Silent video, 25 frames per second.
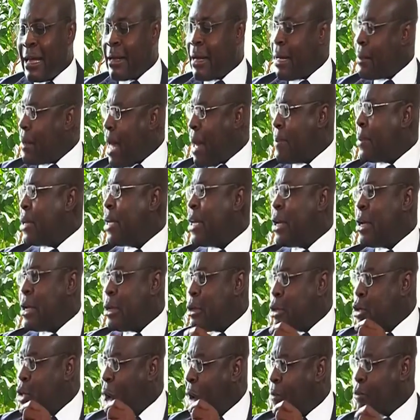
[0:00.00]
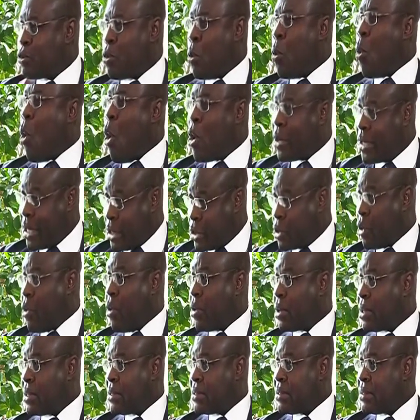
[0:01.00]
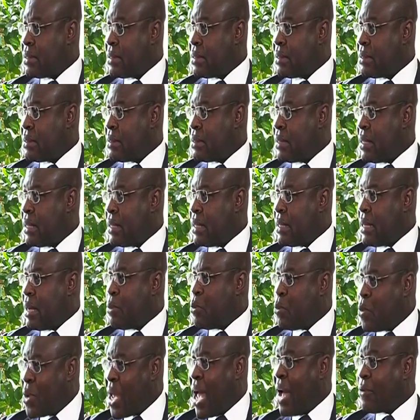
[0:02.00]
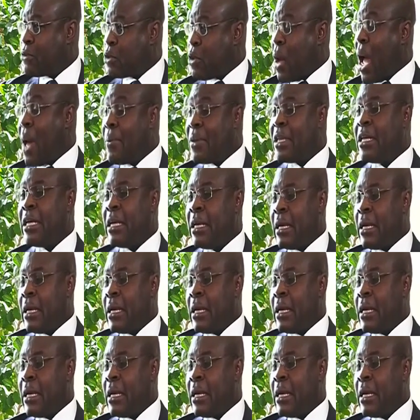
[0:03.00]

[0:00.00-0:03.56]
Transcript: I'm, you have to walk the talk. We have to, I mean,